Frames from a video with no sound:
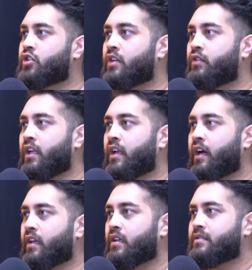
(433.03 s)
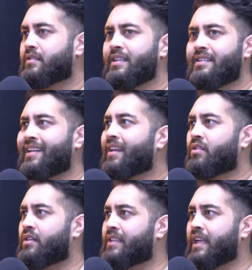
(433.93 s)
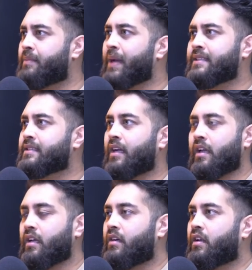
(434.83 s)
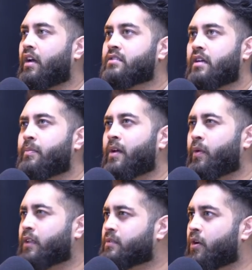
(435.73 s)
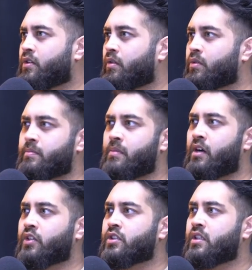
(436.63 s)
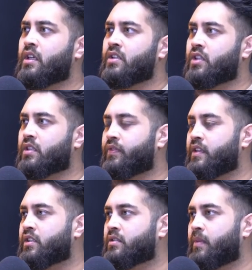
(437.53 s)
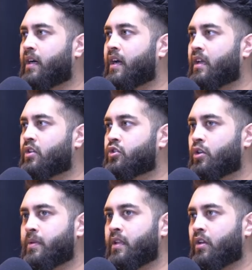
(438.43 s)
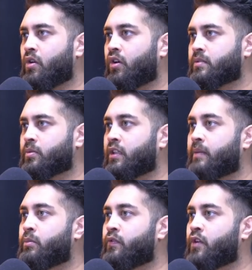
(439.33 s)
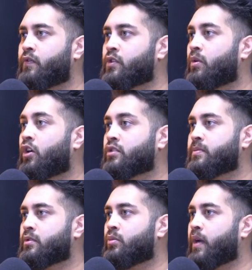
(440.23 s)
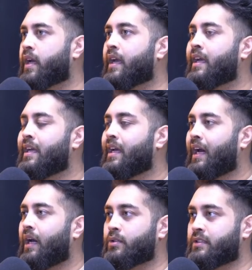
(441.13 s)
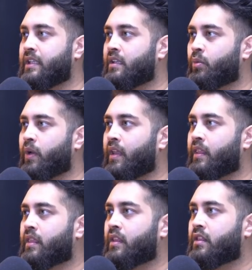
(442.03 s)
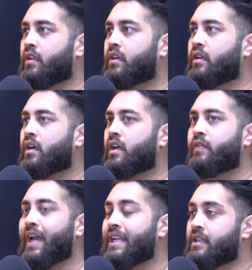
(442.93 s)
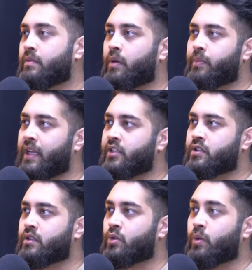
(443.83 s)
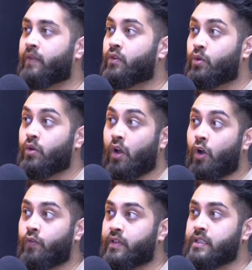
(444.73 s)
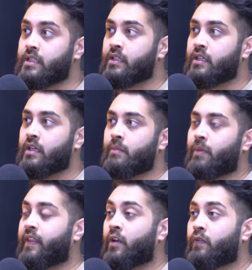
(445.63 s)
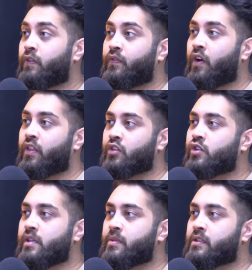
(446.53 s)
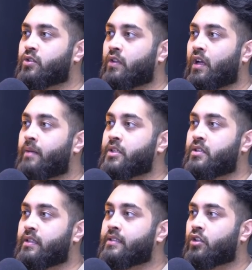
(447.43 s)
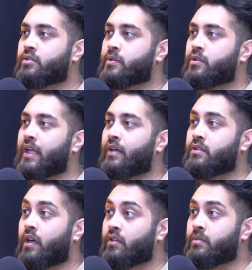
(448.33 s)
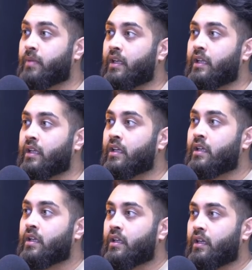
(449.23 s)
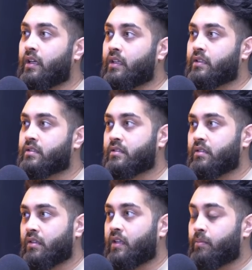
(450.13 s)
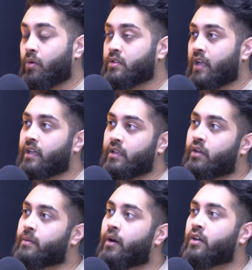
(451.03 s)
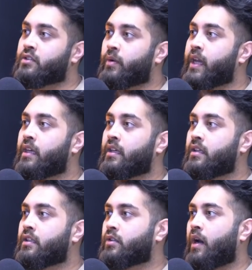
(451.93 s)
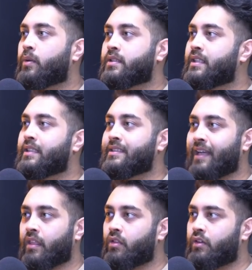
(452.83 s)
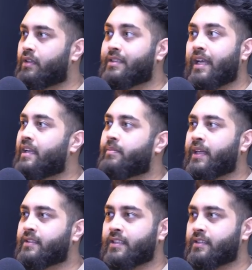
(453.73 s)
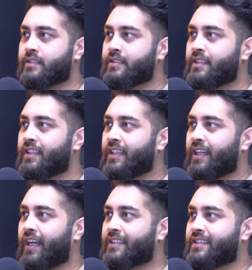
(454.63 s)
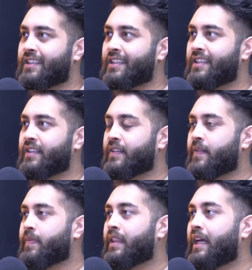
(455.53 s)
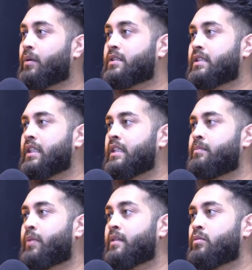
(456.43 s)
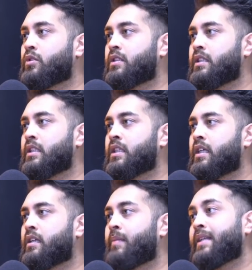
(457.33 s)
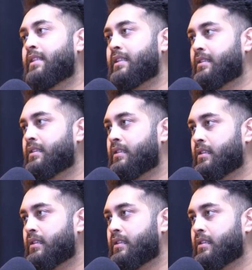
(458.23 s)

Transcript: generally, like seeing death on a daily basis. Like last time when I spoke to you, it was in March. Just finished my job in the acute hospital, and I moved over to a hospital where I was dealing with the kind of elderly population who have caught COVID, but they're not for further treatment. So they're coming to this hospital now to ultimately, they're most likely going to pass away. Wow. So I was seeing death on a daily basis. Where is that you're based? That was in Brentwood in Essex.